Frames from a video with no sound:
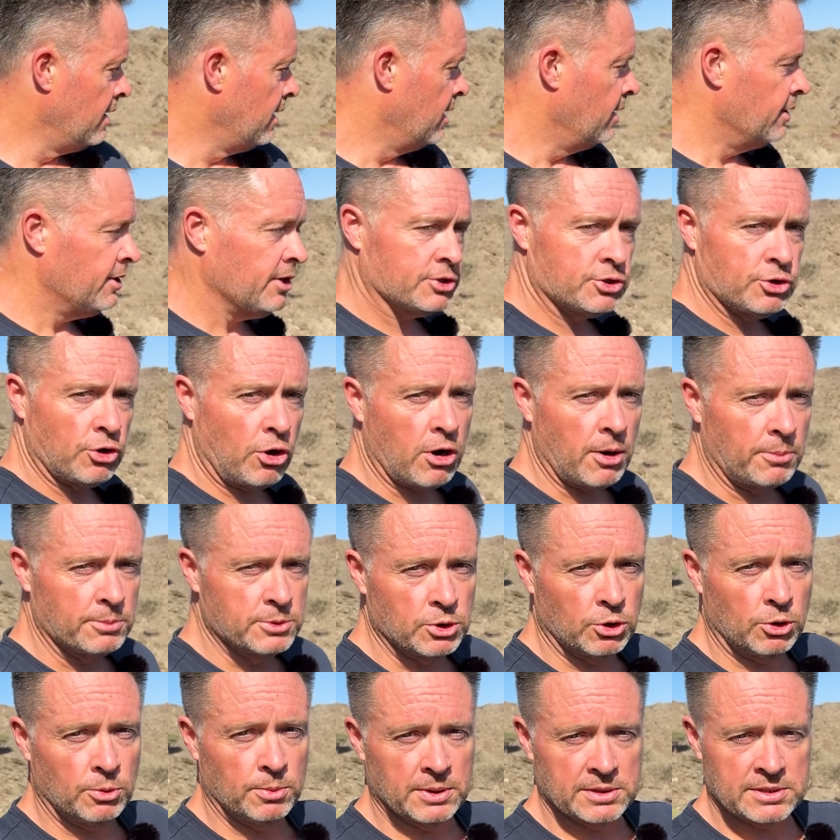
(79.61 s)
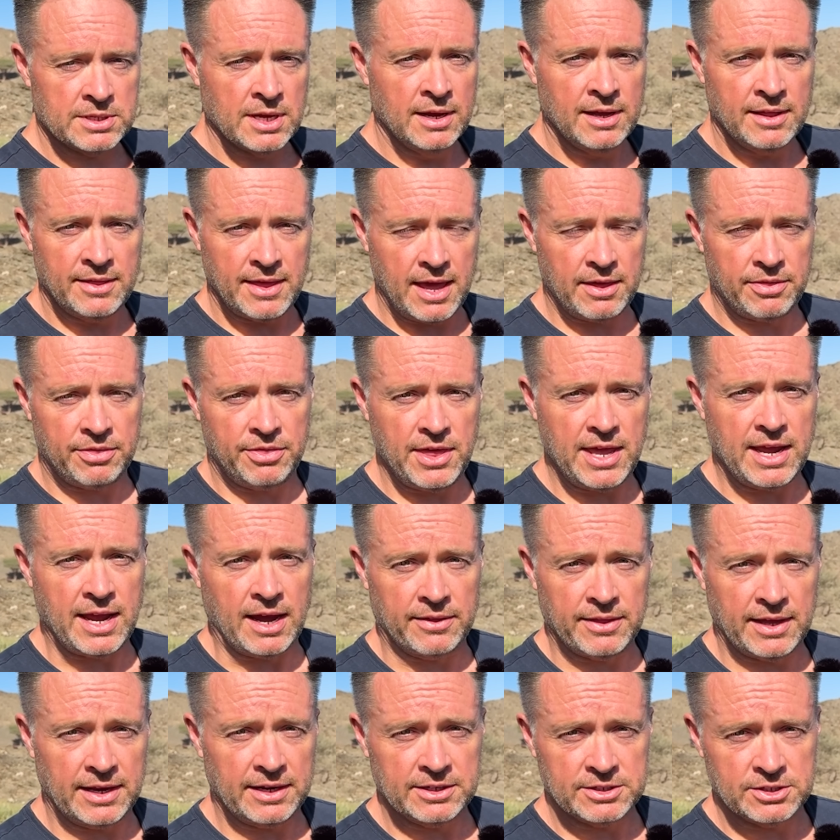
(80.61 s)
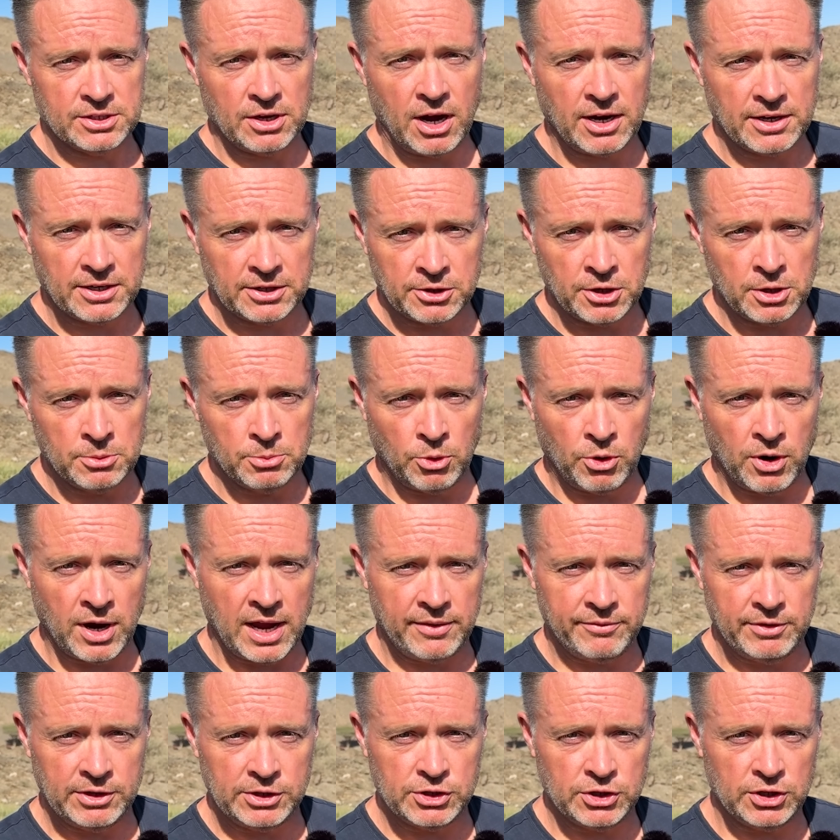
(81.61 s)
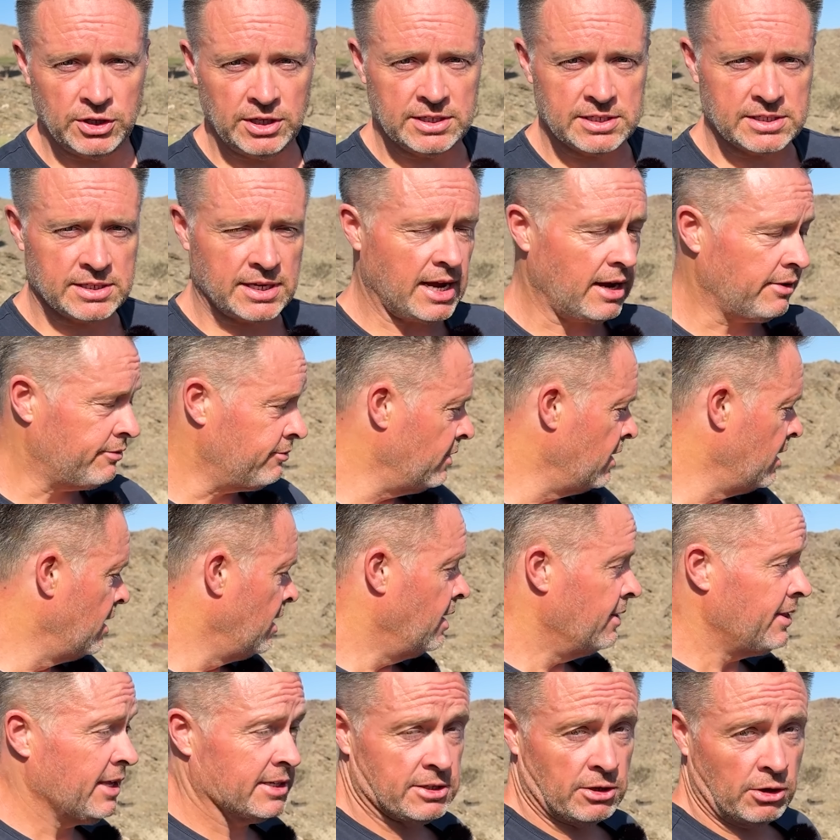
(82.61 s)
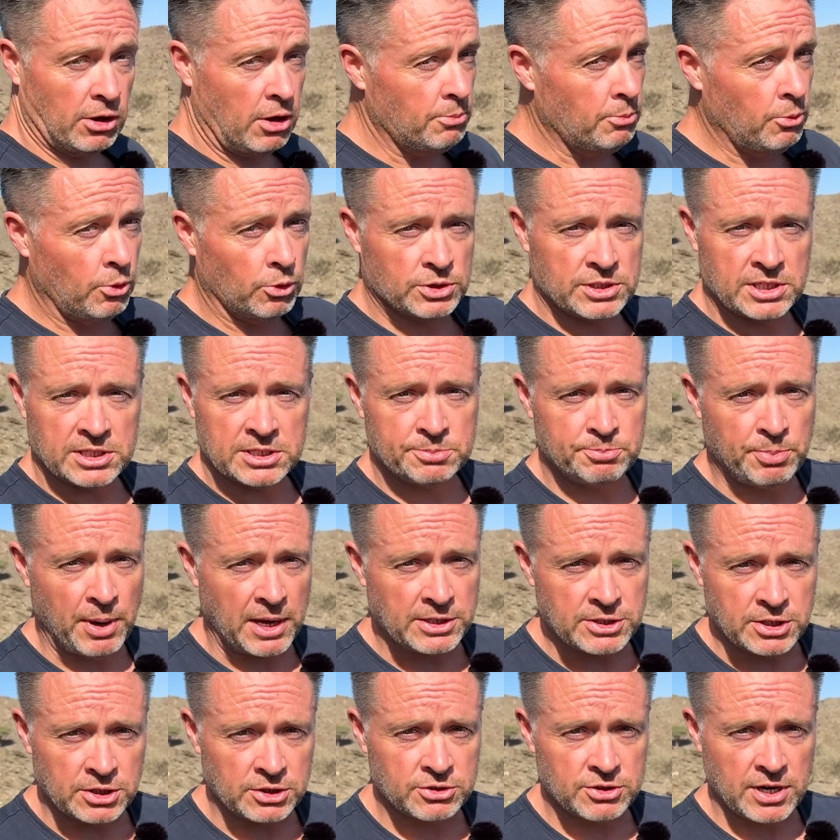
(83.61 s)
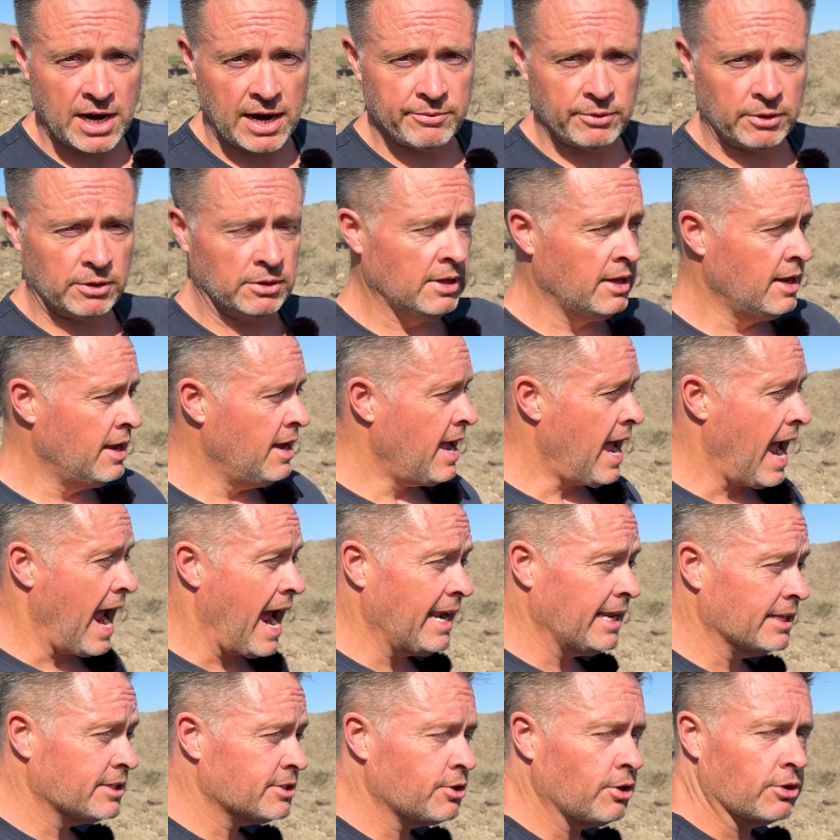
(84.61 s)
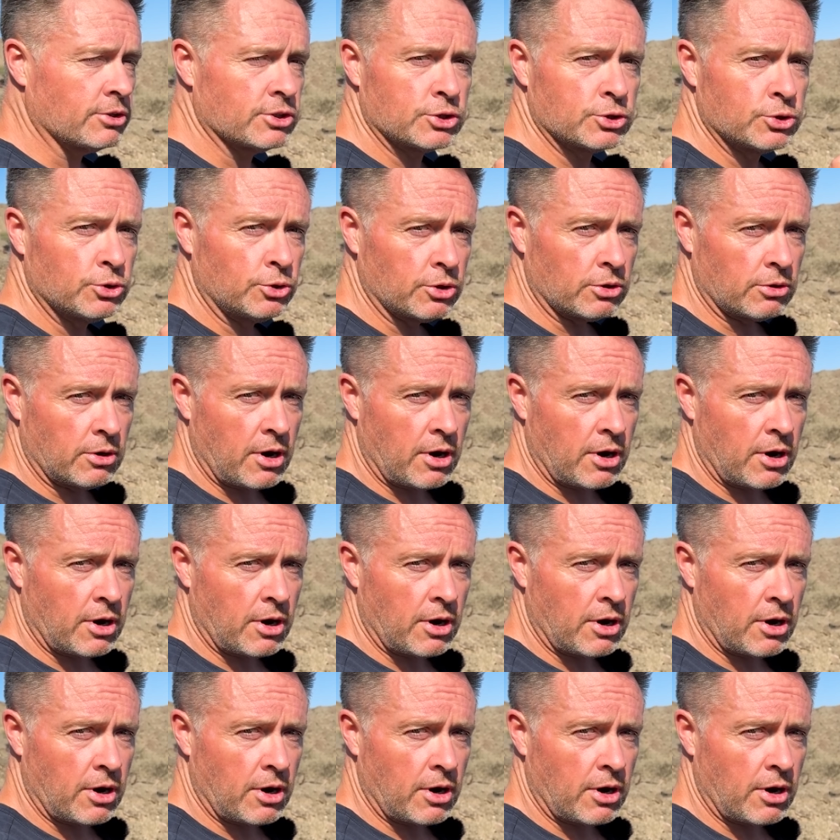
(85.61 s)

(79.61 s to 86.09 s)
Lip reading: The shock absorbers, they're thicker. They're designed to do more heavy duty stuff. There's a lot more suspension travel and it's got shorter